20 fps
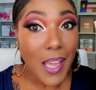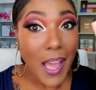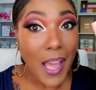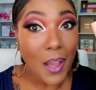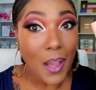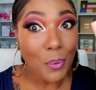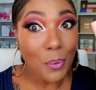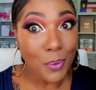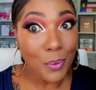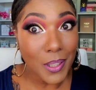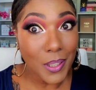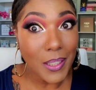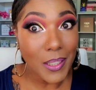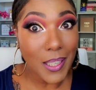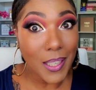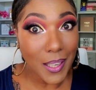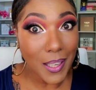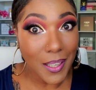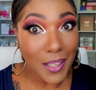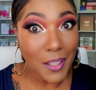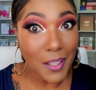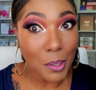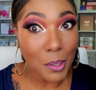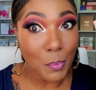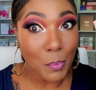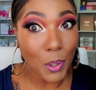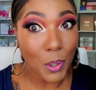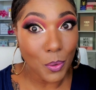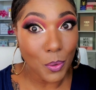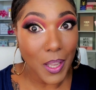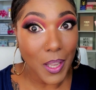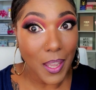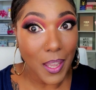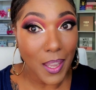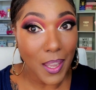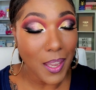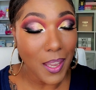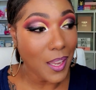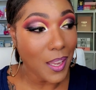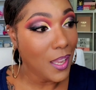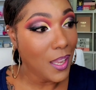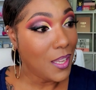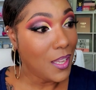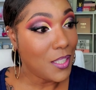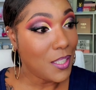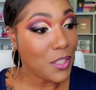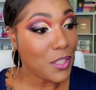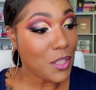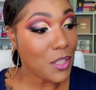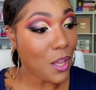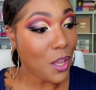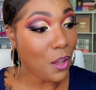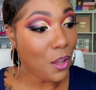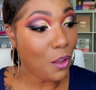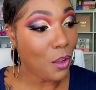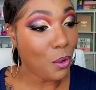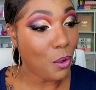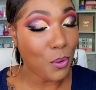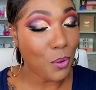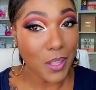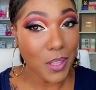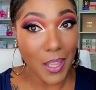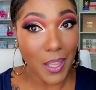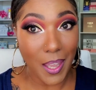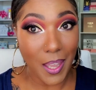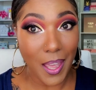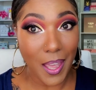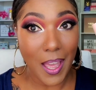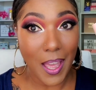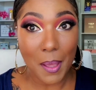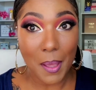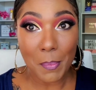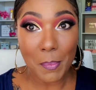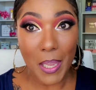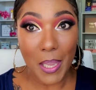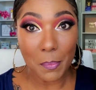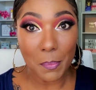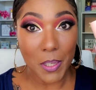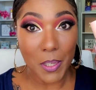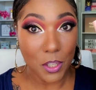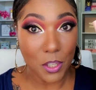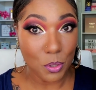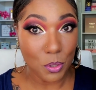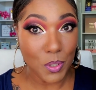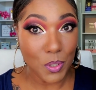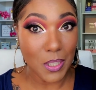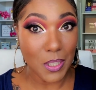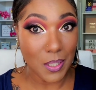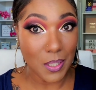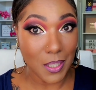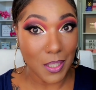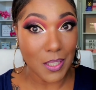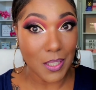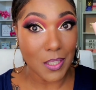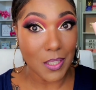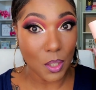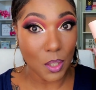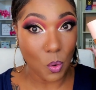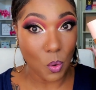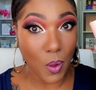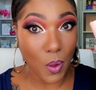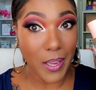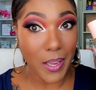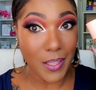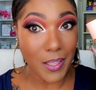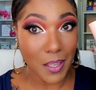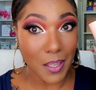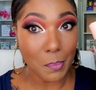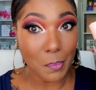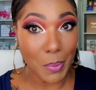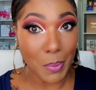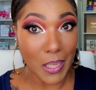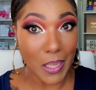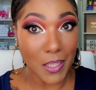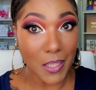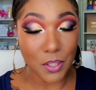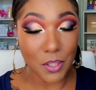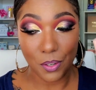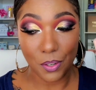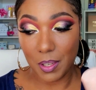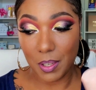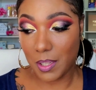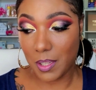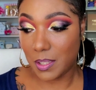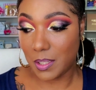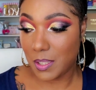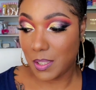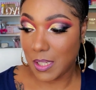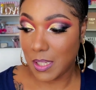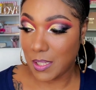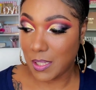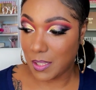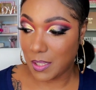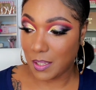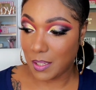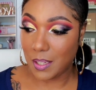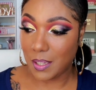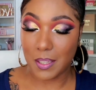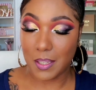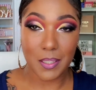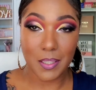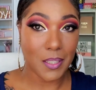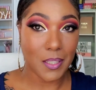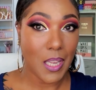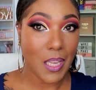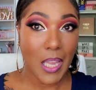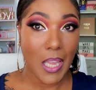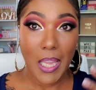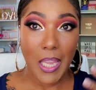I really am, okay? So yeah, I might be using this quite a bit during this season because